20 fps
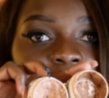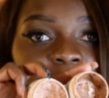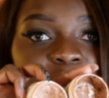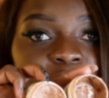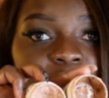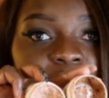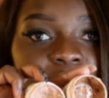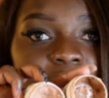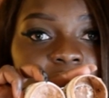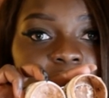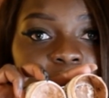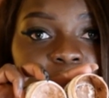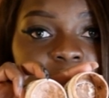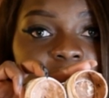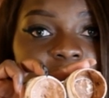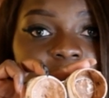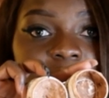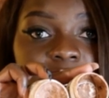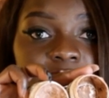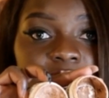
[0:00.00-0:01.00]
Cover Cream
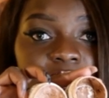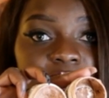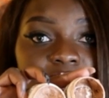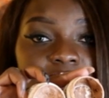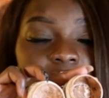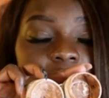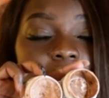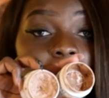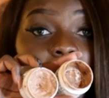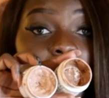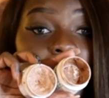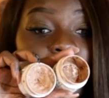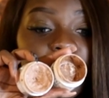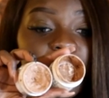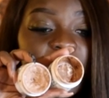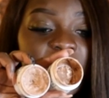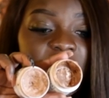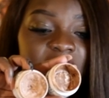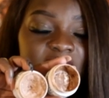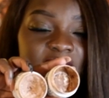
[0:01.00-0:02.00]
Concealers.
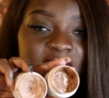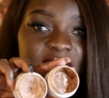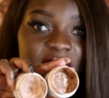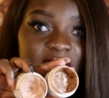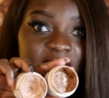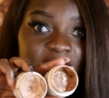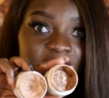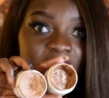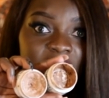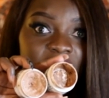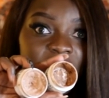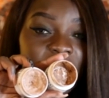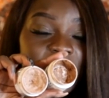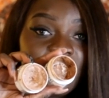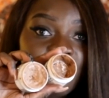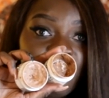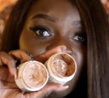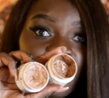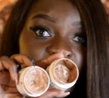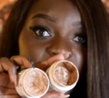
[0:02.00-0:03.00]
Amazing.
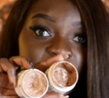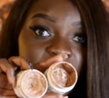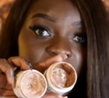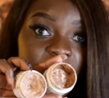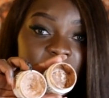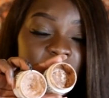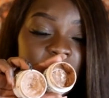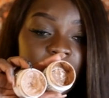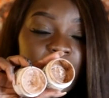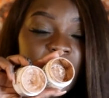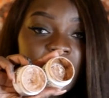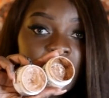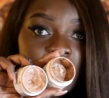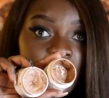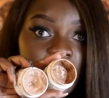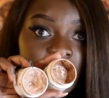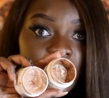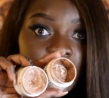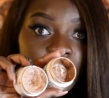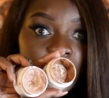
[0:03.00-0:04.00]
It's very thick, but it
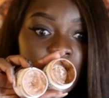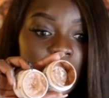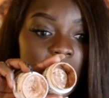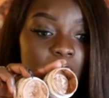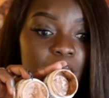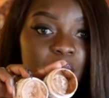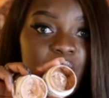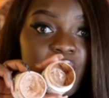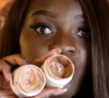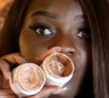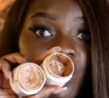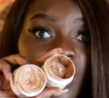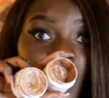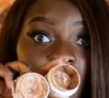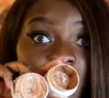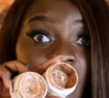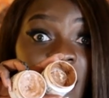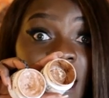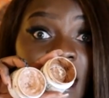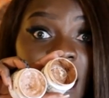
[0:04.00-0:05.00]
does the job.
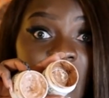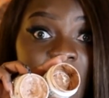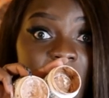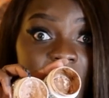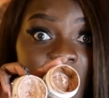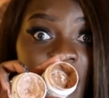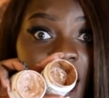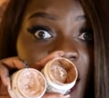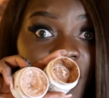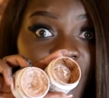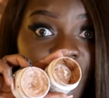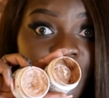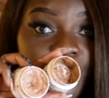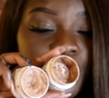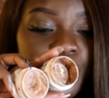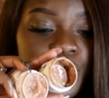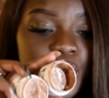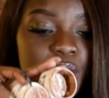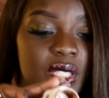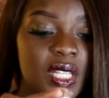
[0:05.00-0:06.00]
Flawless skin
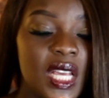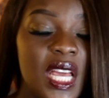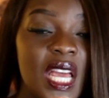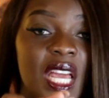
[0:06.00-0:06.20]
afterwards.